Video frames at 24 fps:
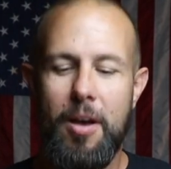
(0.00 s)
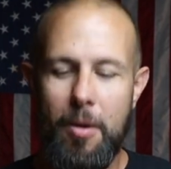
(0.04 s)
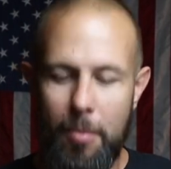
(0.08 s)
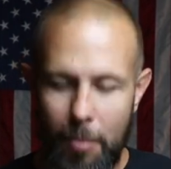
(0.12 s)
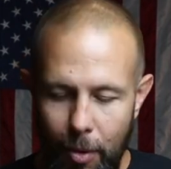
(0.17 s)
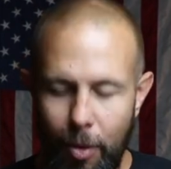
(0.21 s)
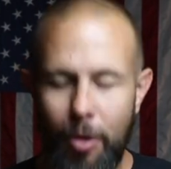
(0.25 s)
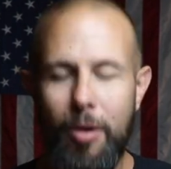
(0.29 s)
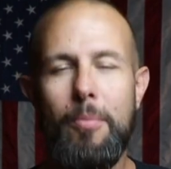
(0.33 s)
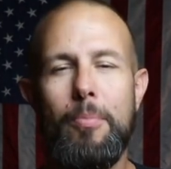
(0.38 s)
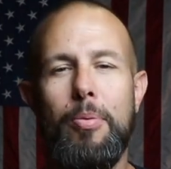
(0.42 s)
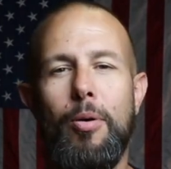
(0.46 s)

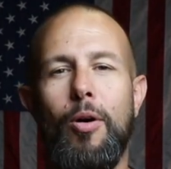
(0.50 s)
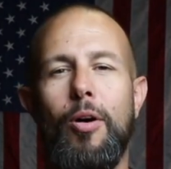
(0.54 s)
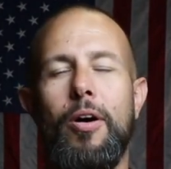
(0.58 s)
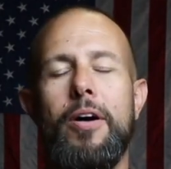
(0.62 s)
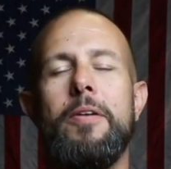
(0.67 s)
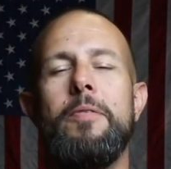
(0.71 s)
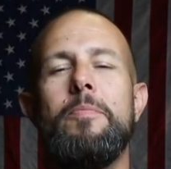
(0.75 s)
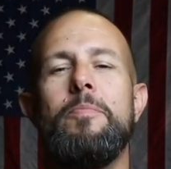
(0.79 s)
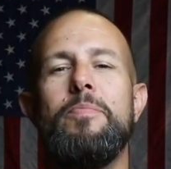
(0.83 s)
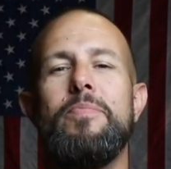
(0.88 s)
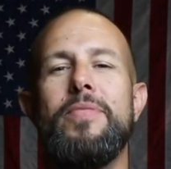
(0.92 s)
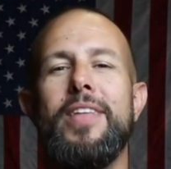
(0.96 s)
More
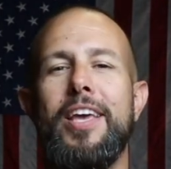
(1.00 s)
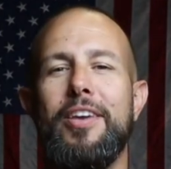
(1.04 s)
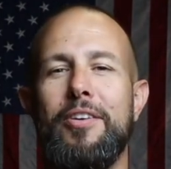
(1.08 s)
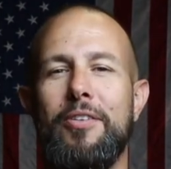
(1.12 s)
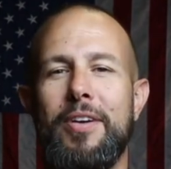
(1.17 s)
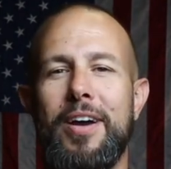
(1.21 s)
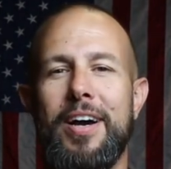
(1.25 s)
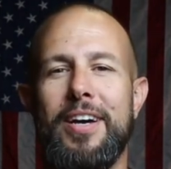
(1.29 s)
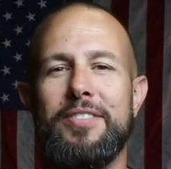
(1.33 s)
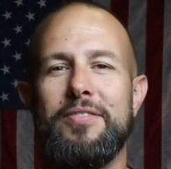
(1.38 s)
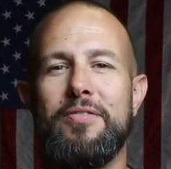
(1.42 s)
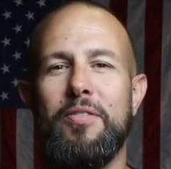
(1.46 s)
important, thank you
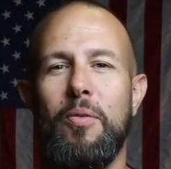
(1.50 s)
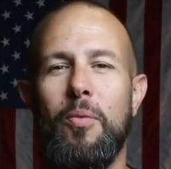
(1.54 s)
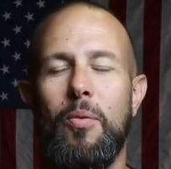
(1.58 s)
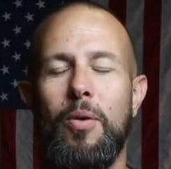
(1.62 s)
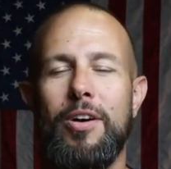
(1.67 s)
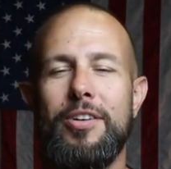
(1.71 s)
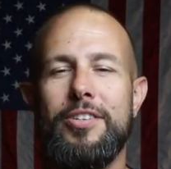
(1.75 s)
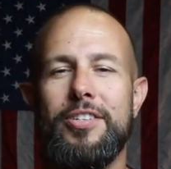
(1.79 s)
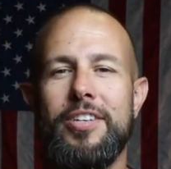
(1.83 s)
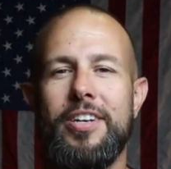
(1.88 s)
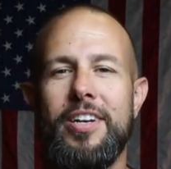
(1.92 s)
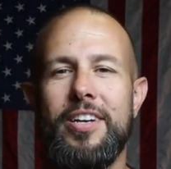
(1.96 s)
guys for
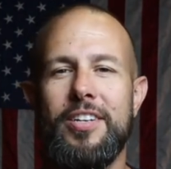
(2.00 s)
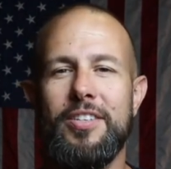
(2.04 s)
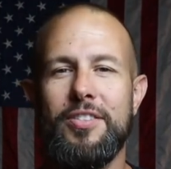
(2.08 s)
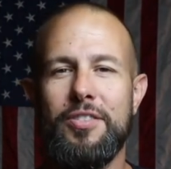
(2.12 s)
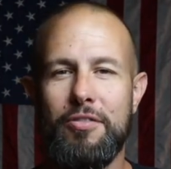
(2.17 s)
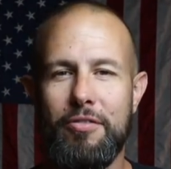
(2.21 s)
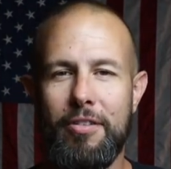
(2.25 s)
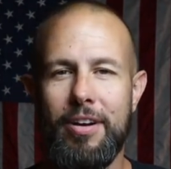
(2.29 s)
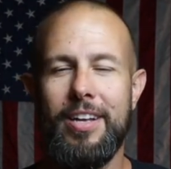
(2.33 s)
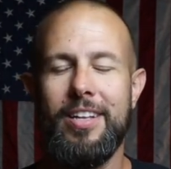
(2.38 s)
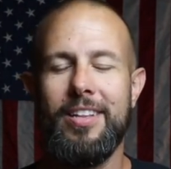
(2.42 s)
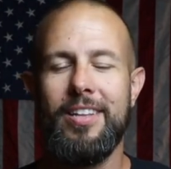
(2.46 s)
watching. It is
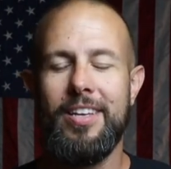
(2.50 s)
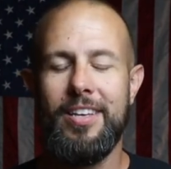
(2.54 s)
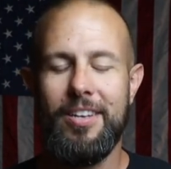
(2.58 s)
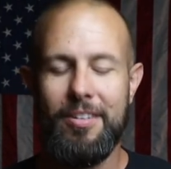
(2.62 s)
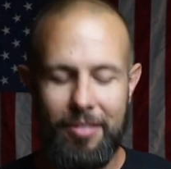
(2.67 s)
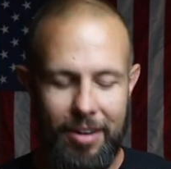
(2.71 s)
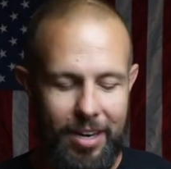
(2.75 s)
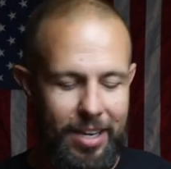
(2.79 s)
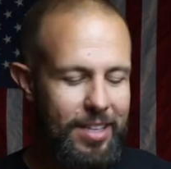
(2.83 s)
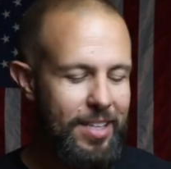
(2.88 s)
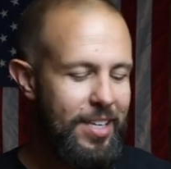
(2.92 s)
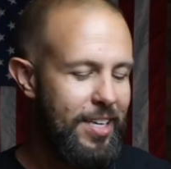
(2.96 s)
greatly,
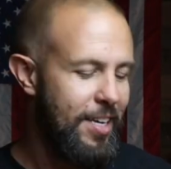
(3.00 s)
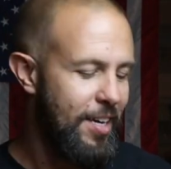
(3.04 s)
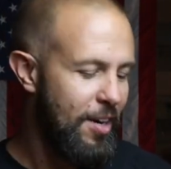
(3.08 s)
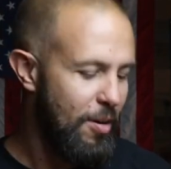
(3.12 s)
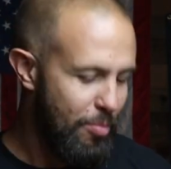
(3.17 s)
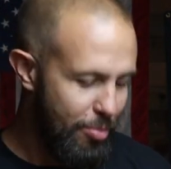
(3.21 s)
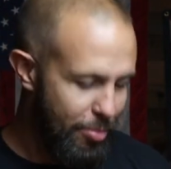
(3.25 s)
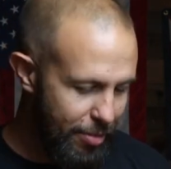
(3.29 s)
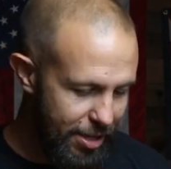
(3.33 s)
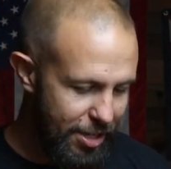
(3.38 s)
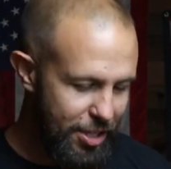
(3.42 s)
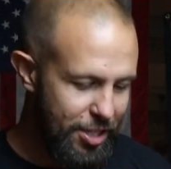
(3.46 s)
greatly
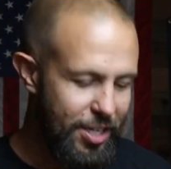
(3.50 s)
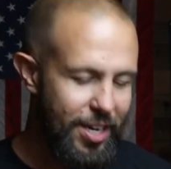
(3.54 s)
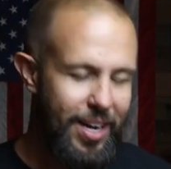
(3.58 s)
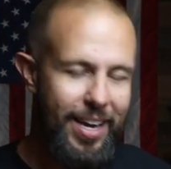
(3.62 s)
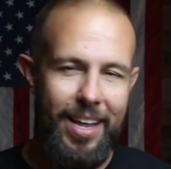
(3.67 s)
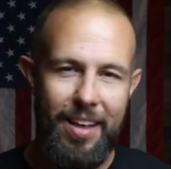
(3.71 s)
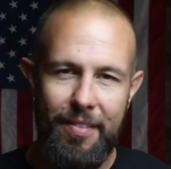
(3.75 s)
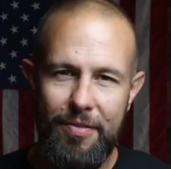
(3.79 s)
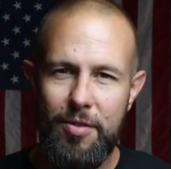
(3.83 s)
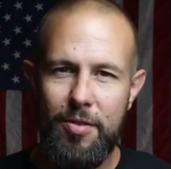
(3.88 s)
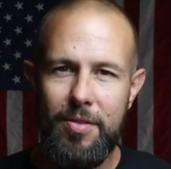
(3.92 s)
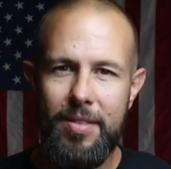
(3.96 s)
appreciated.
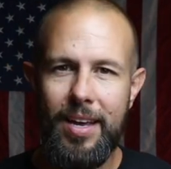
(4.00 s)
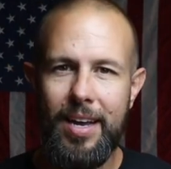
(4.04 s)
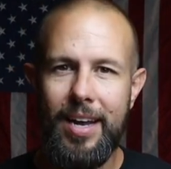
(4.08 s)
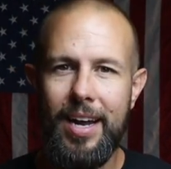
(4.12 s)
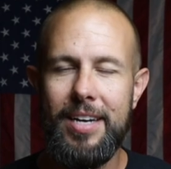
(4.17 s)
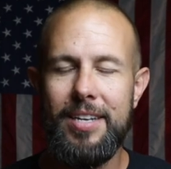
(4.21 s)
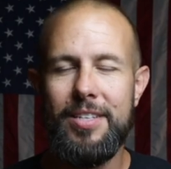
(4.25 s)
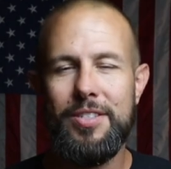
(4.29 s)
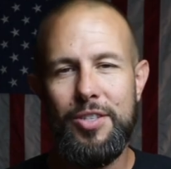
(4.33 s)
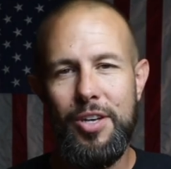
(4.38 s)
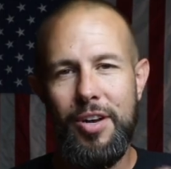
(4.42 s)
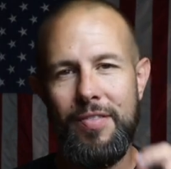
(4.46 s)
If you think I
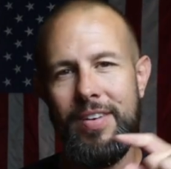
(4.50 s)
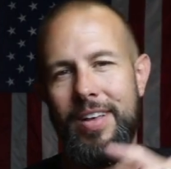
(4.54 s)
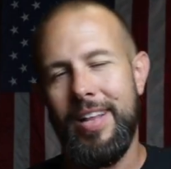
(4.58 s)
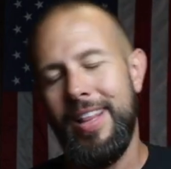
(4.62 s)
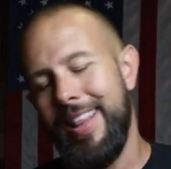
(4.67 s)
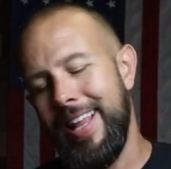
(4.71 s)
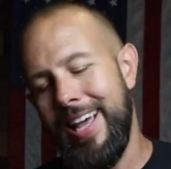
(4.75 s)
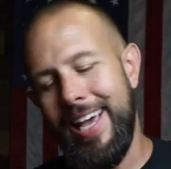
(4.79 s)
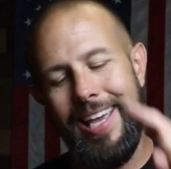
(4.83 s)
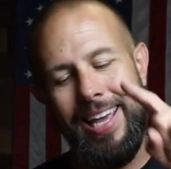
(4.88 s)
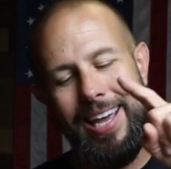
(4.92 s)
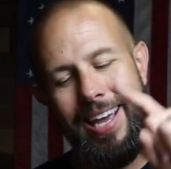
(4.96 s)
deserve it,
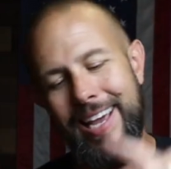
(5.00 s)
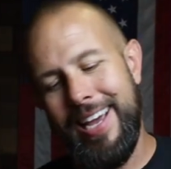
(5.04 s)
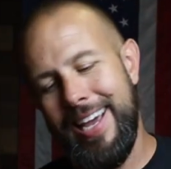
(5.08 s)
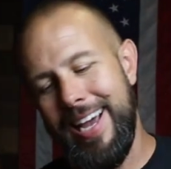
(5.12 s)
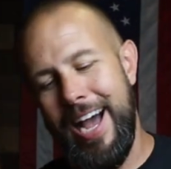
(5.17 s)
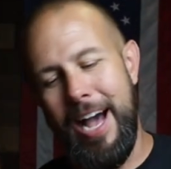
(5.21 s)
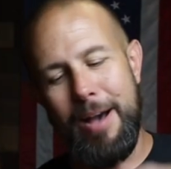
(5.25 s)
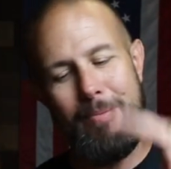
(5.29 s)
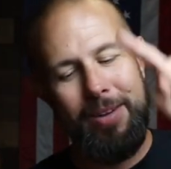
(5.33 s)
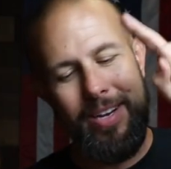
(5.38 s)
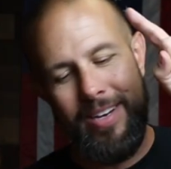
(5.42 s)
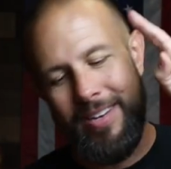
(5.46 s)
like,
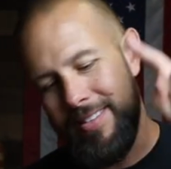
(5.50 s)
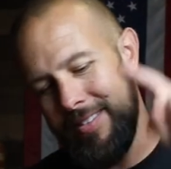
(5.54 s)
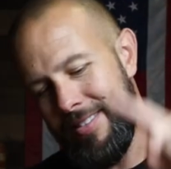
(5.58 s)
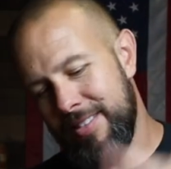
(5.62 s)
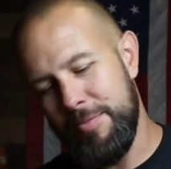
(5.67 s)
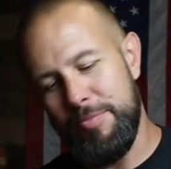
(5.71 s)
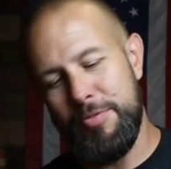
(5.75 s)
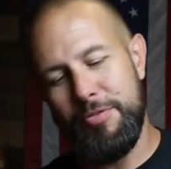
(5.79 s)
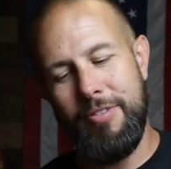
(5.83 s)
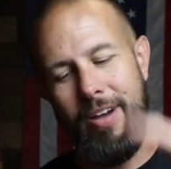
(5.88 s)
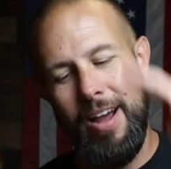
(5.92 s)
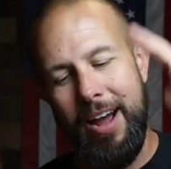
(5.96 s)
comment,
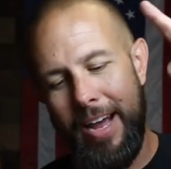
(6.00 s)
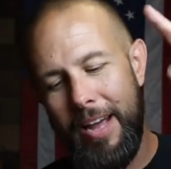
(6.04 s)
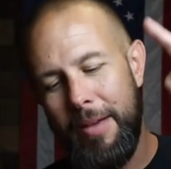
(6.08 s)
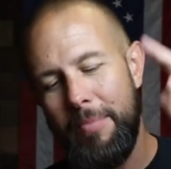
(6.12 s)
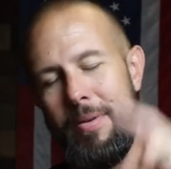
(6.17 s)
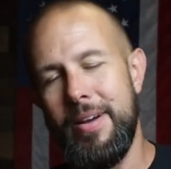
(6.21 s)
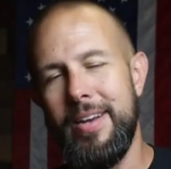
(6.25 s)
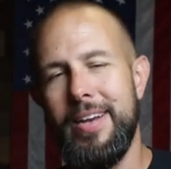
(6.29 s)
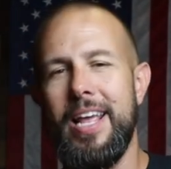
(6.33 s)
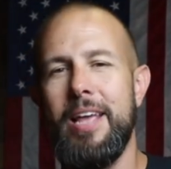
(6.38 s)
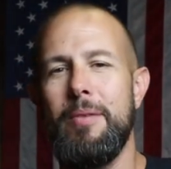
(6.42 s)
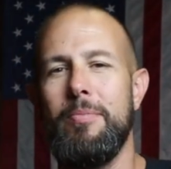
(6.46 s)
subscribe,
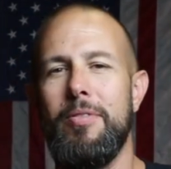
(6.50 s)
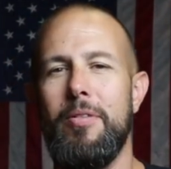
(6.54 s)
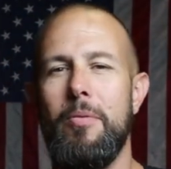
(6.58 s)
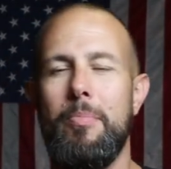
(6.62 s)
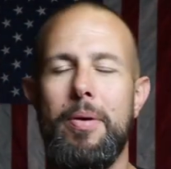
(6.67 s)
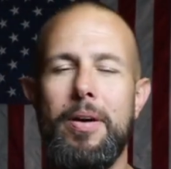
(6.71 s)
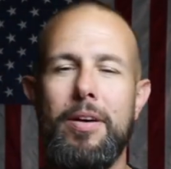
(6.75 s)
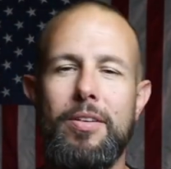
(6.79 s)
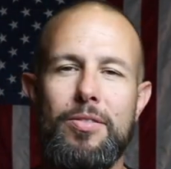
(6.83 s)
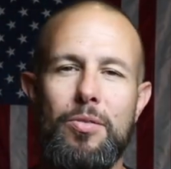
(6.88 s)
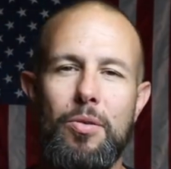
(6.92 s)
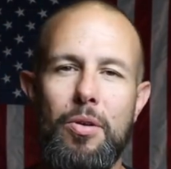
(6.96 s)
enable the
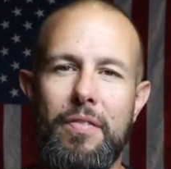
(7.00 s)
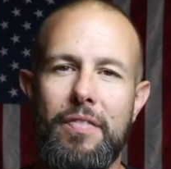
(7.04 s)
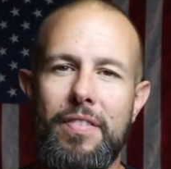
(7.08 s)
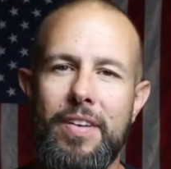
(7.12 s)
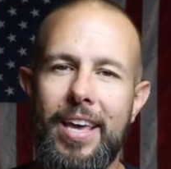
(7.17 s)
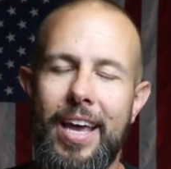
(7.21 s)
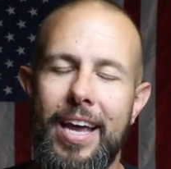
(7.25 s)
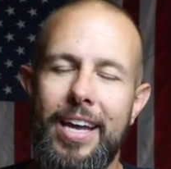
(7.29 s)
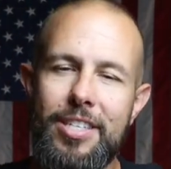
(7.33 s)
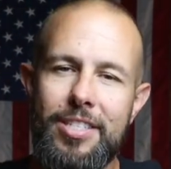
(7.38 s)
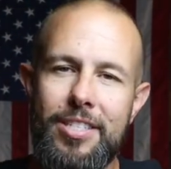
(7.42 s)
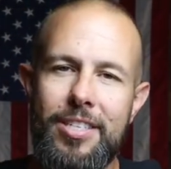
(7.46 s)
bell
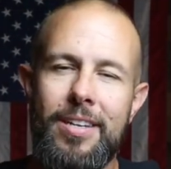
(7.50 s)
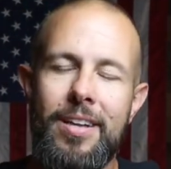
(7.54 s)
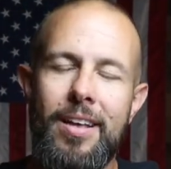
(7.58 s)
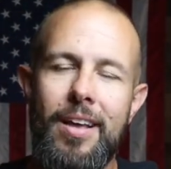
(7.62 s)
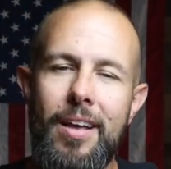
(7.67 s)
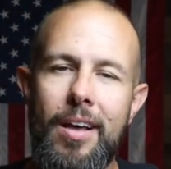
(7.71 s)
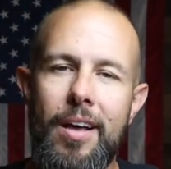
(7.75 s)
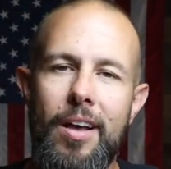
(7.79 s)
notification.